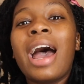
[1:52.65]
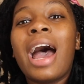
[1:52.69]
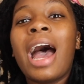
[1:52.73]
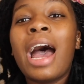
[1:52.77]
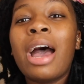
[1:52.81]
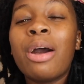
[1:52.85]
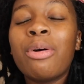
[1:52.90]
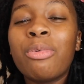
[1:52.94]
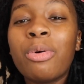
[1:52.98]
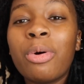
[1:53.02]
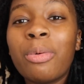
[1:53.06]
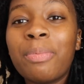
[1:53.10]

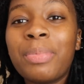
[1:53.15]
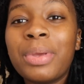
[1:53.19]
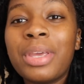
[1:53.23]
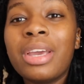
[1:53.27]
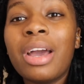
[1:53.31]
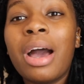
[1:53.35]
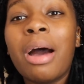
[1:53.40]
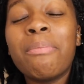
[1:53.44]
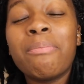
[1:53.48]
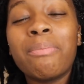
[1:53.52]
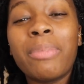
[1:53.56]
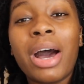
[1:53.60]
I will
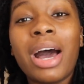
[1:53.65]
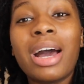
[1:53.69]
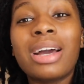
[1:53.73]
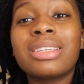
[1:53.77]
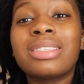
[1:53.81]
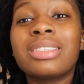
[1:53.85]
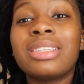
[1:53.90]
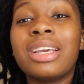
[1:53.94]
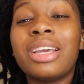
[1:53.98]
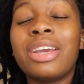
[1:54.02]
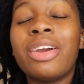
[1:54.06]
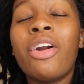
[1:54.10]
be
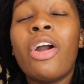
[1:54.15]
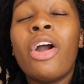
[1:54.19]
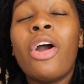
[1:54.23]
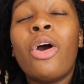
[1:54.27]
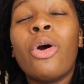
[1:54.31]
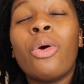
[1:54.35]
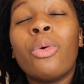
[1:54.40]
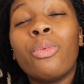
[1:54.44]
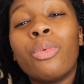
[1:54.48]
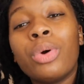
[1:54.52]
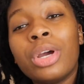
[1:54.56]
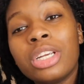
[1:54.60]
unboxing
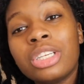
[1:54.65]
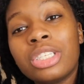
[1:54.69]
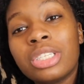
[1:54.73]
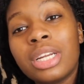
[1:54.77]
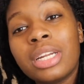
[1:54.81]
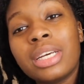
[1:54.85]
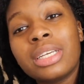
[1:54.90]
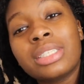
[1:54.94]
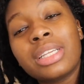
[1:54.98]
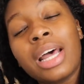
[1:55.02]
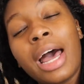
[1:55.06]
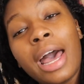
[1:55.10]
wish
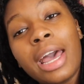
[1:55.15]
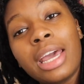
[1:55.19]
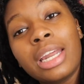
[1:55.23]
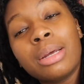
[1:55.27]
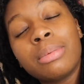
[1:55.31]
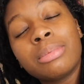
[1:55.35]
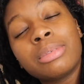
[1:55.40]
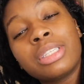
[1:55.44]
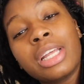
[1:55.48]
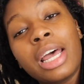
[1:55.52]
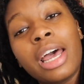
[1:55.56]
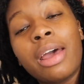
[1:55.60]
list
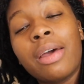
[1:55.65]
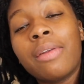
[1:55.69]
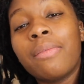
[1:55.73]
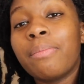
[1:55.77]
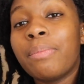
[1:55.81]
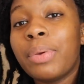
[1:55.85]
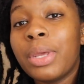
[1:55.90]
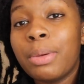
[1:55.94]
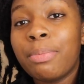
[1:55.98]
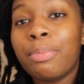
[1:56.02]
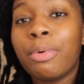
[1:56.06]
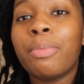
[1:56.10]
items
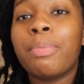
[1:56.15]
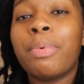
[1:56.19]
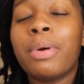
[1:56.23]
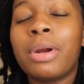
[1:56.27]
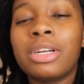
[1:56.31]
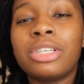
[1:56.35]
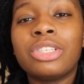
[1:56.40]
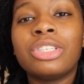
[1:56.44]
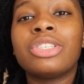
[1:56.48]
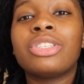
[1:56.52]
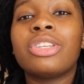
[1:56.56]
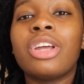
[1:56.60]
that people
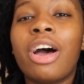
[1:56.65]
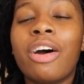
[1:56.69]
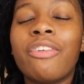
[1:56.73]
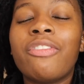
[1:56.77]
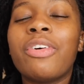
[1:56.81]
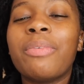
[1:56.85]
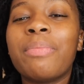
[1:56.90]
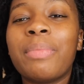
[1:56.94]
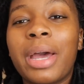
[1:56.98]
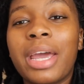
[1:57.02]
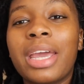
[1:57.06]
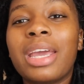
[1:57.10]
purchased off
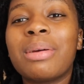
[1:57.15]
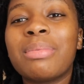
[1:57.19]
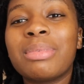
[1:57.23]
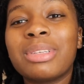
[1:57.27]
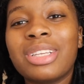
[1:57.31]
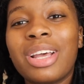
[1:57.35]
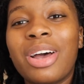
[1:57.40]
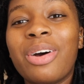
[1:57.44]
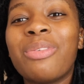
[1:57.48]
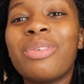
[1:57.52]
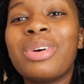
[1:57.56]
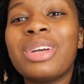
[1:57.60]
of my
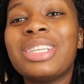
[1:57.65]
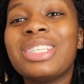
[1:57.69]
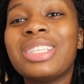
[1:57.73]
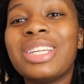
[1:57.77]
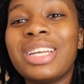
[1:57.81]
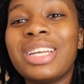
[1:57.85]
Amazon wish